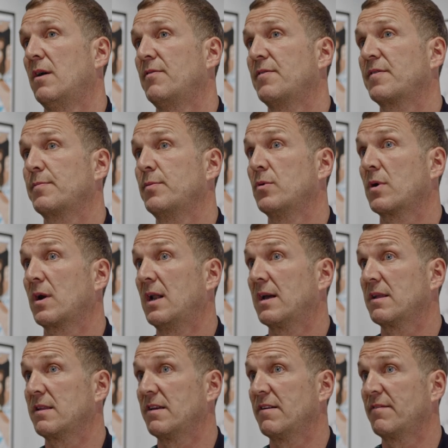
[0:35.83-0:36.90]
The support
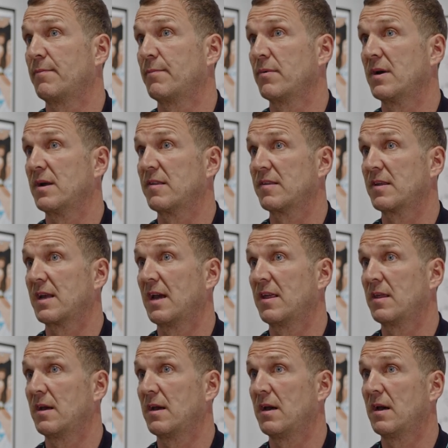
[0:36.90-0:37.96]
collective brings
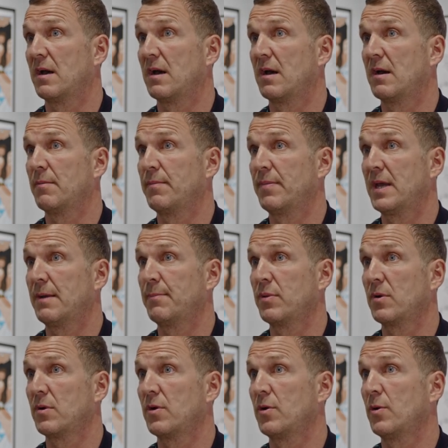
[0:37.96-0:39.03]
together
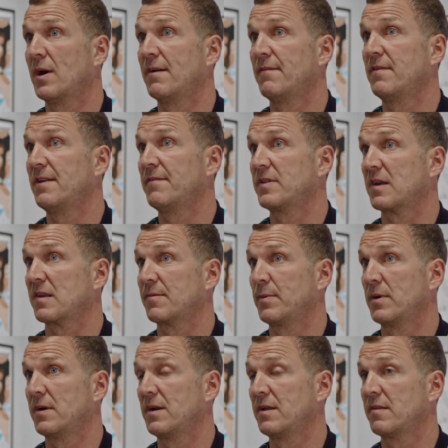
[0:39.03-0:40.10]
people who have lived
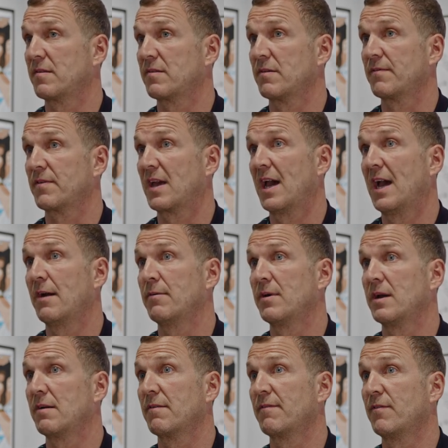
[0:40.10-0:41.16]
experience of
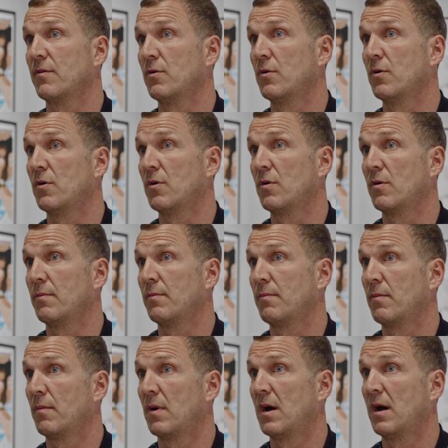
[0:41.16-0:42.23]
caring for
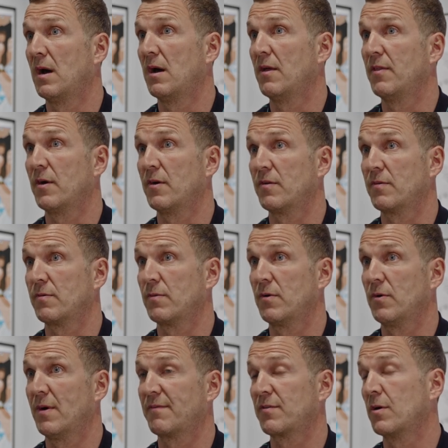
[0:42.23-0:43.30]
uh, those
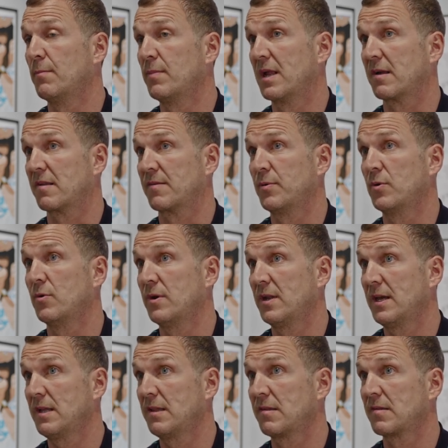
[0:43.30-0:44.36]
who have complex support
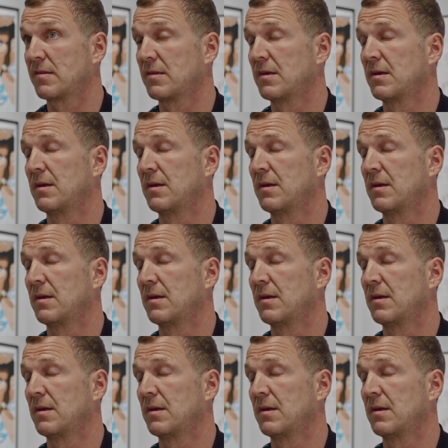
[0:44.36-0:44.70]
needs.